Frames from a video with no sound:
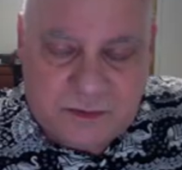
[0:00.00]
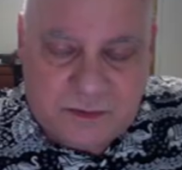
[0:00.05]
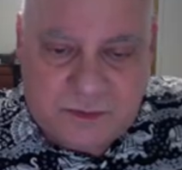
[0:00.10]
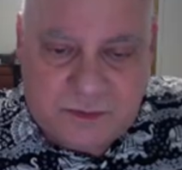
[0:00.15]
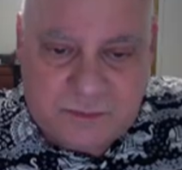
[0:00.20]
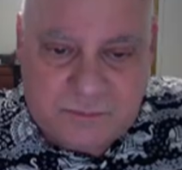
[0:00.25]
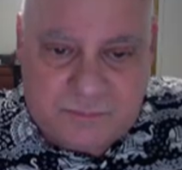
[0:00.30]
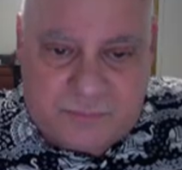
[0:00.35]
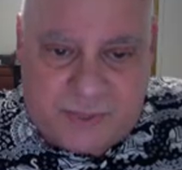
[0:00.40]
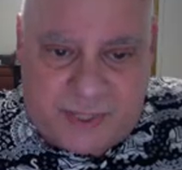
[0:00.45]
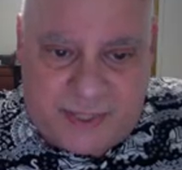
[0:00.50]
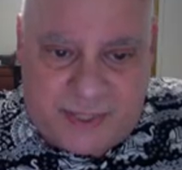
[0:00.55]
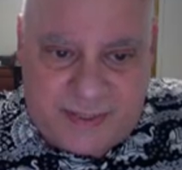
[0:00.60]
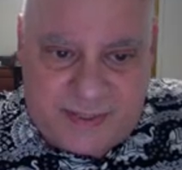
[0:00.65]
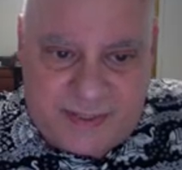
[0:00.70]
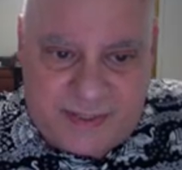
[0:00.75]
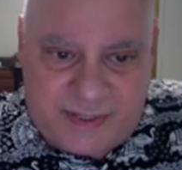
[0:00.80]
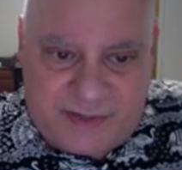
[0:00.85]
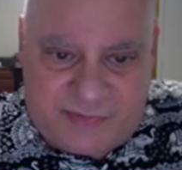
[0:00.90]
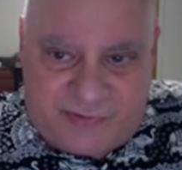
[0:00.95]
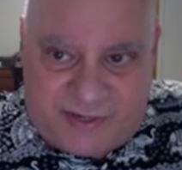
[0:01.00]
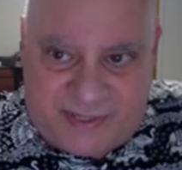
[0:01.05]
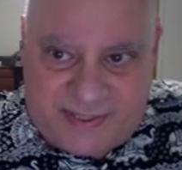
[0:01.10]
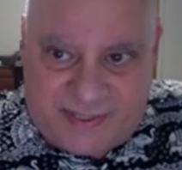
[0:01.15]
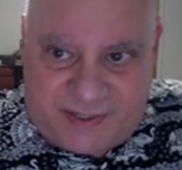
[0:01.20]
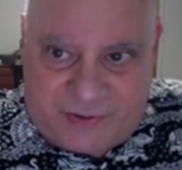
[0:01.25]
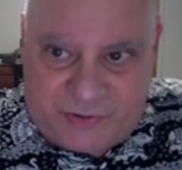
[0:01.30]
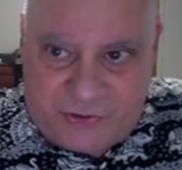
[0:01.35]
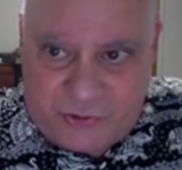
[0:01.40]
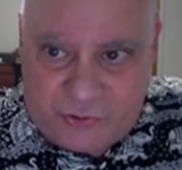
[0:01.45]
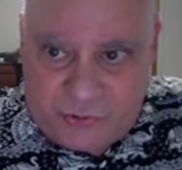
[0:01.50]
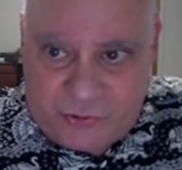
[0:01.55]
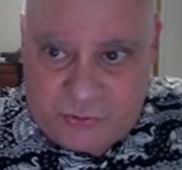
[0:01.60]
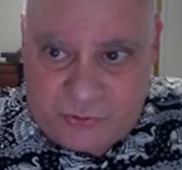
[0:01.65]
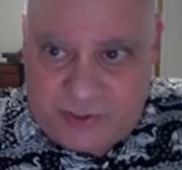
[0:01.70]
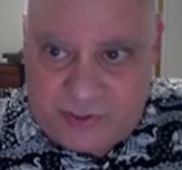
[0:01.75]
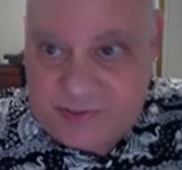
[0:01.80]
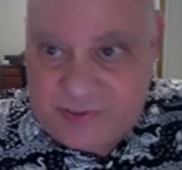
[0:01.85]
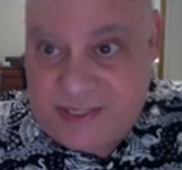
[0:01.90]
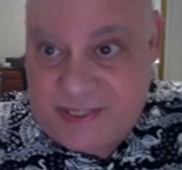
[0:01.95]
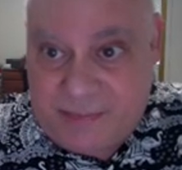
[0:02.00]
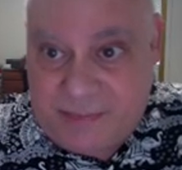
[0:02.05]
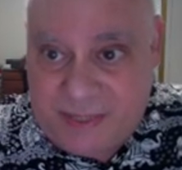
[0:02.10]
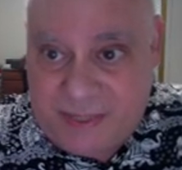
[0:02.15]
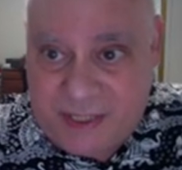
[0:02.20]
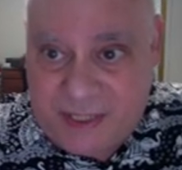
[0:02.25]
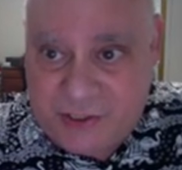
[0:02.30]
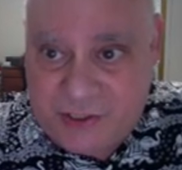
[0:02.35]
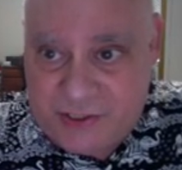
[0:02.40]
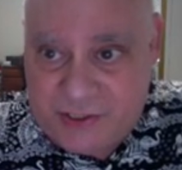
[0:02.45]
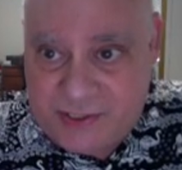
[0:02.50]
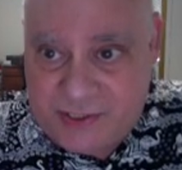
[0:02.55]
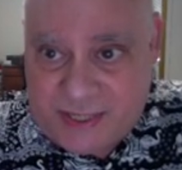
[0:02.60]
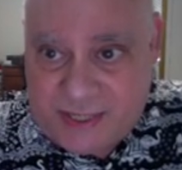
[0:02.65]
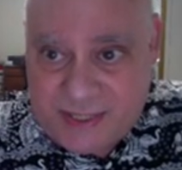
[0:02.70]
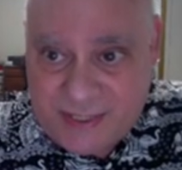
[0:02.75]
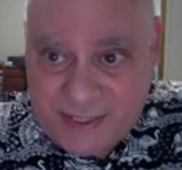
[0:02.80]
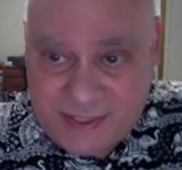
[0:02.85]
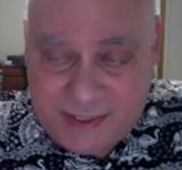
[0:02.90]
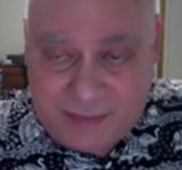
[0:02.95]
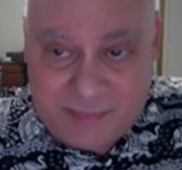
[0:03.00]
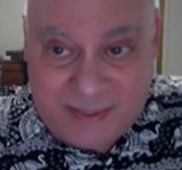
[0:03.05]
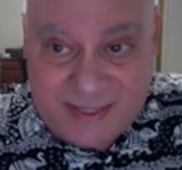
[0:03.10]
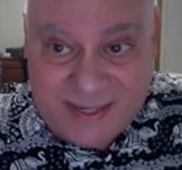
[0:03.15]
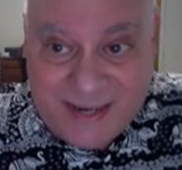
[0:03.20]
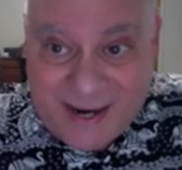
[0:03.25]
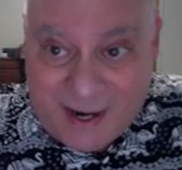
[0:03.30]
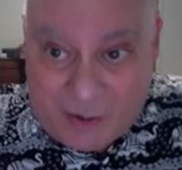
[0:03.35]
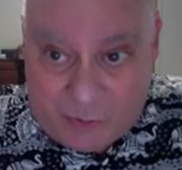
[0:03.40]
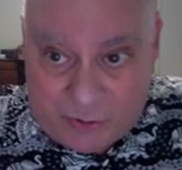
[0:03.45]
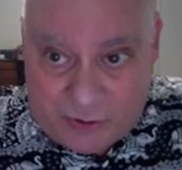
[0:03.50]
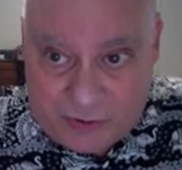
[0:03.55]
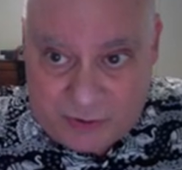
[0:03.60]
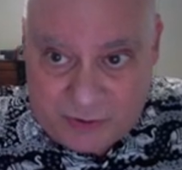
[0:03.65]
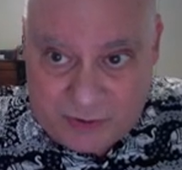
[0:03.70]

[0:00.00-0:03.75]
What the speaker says: But if I tell you, here's 10 pages, I need them in an hour,